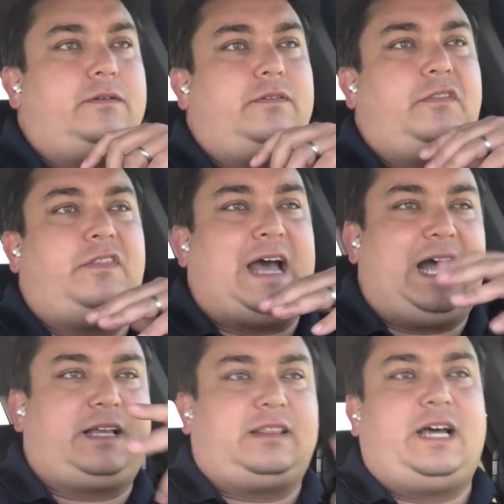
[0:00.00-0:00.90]

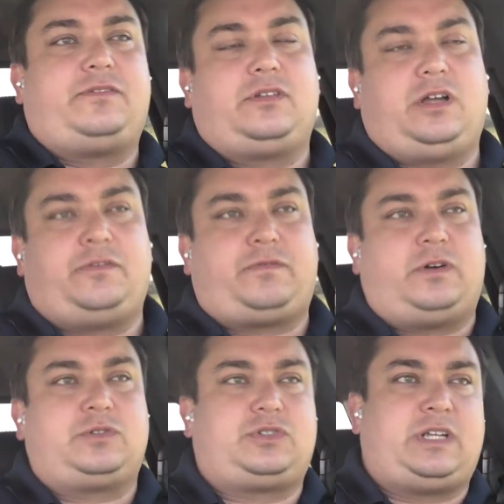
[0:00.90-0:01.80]
that level of
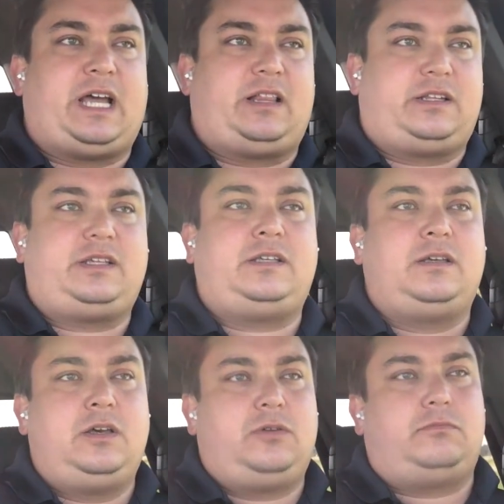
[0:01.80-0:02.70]
functionality,
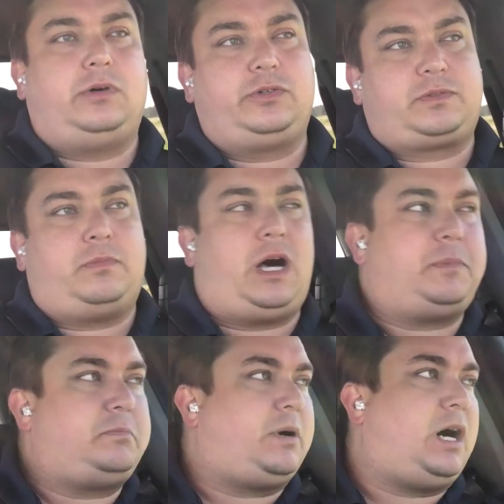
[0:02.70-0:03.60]
most
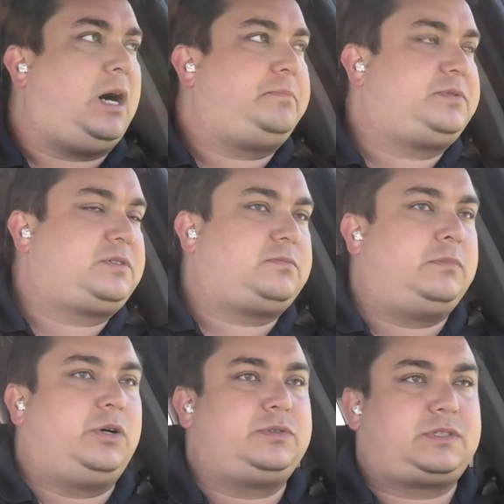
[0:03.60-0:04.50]
mom and pops,
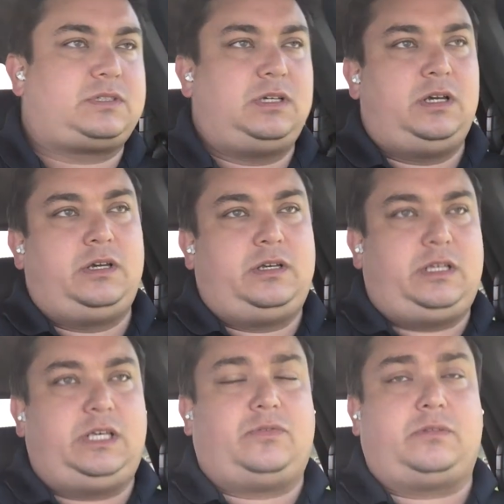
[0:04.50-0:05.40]
most
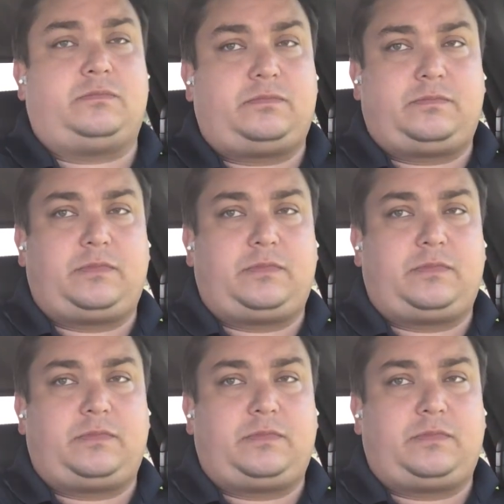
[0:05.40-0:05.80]
even